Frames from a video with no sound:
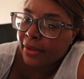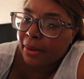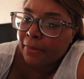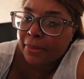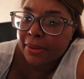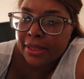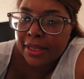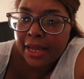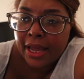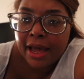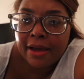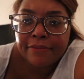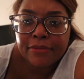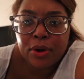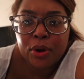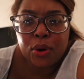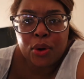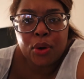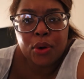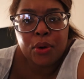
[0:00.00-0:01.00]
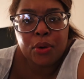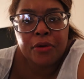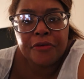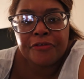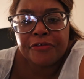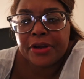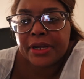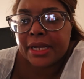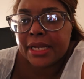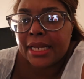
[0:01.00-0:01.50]
But they have a whole
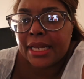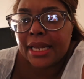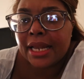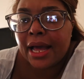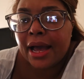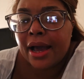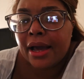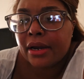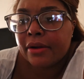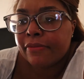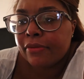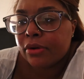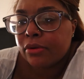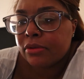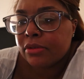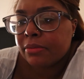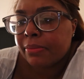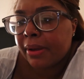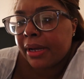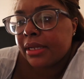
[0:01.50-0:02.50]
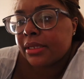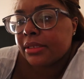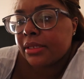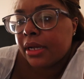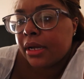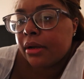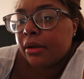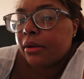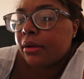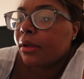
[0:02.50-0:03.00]
freaking line of Old Spice
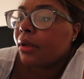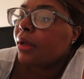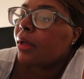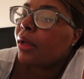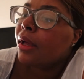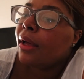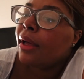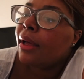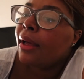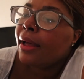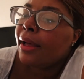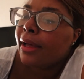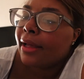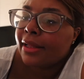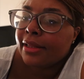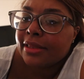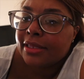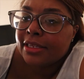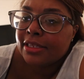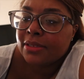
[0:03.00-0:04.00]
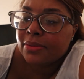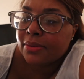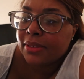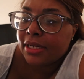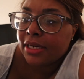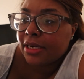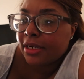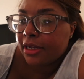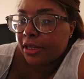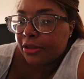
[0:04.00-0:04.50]
now. And this one
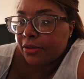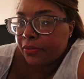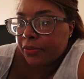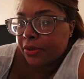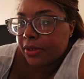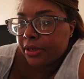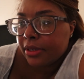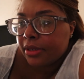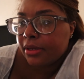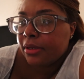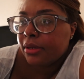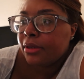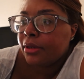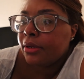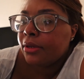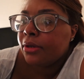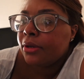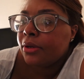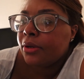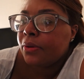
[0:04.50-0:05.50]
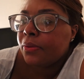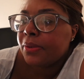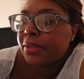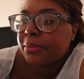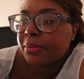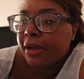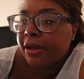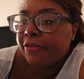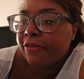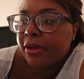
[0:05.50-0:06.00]
and another one
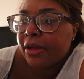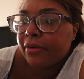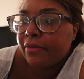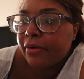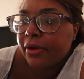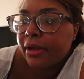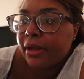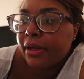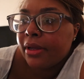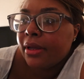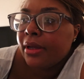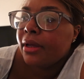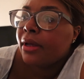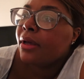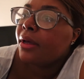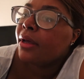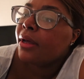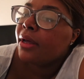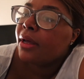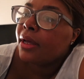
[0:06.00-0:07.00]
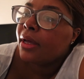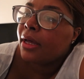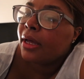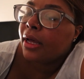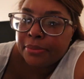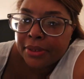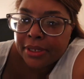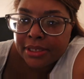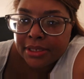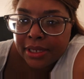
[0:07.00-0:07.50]
was my favorite.
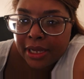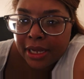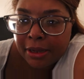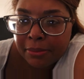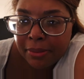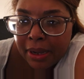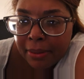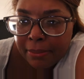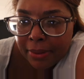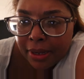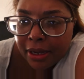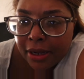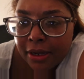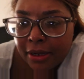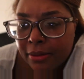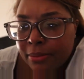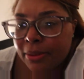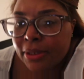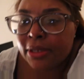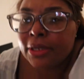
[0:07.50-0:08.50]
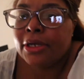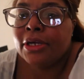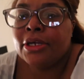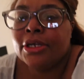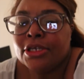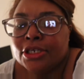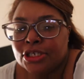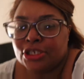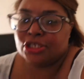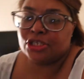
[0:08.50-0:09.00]
Because like my mom,
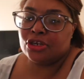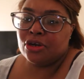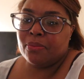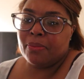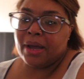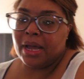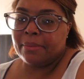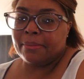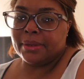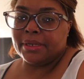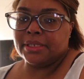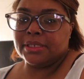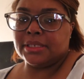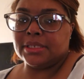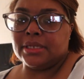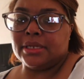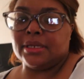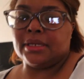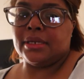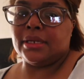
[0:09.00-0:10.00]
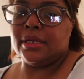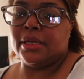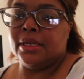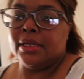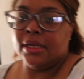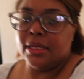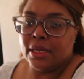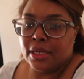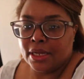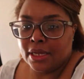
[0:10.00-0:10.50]
she'll buy my son
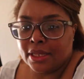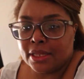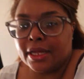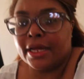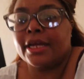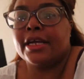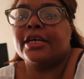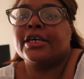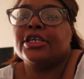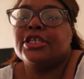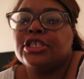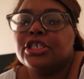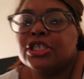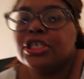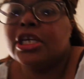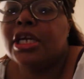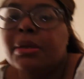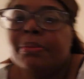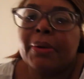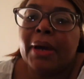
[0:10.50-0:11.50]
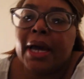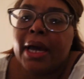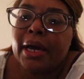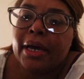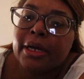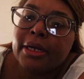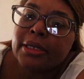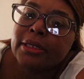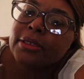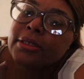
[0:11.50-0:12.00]
like cheap
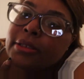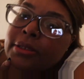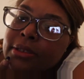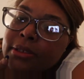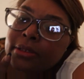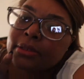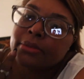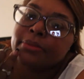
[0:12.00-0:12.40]
ass